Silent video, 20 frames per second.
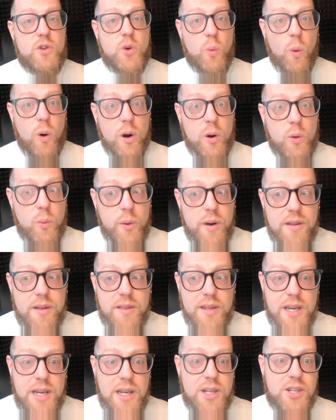to work
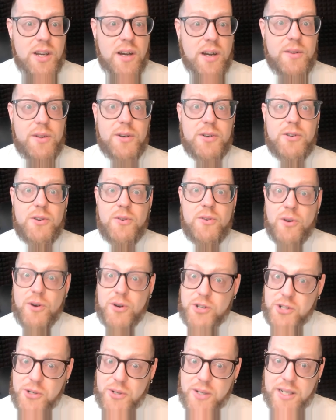with each other to
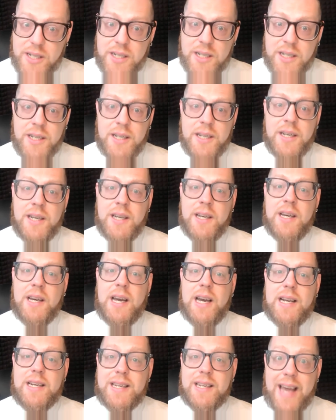nurture it,
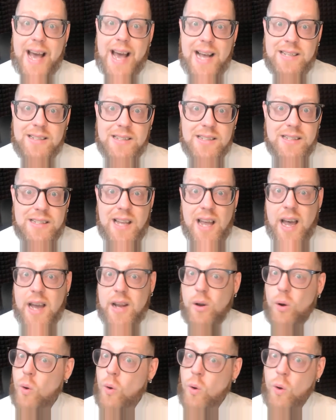and cast
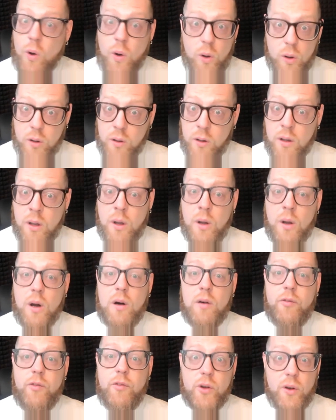aside all
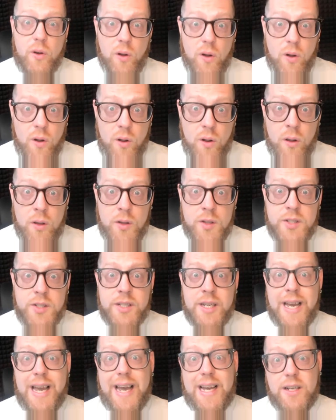of the calls
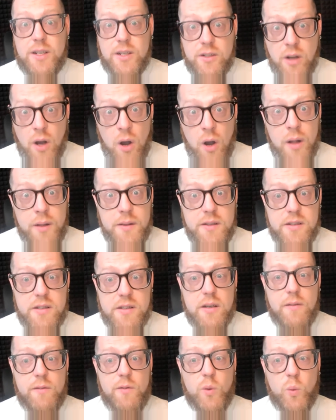and
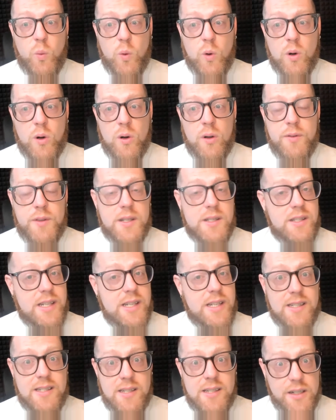taunts of the world that
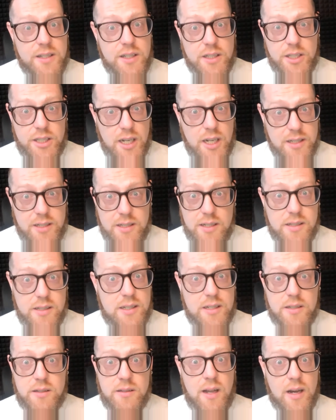say such a
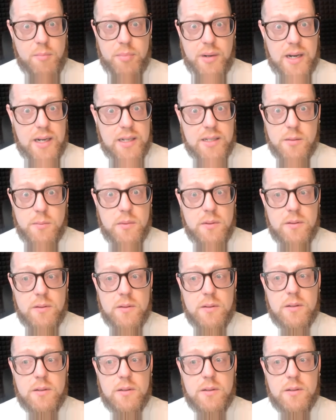justice is not possible.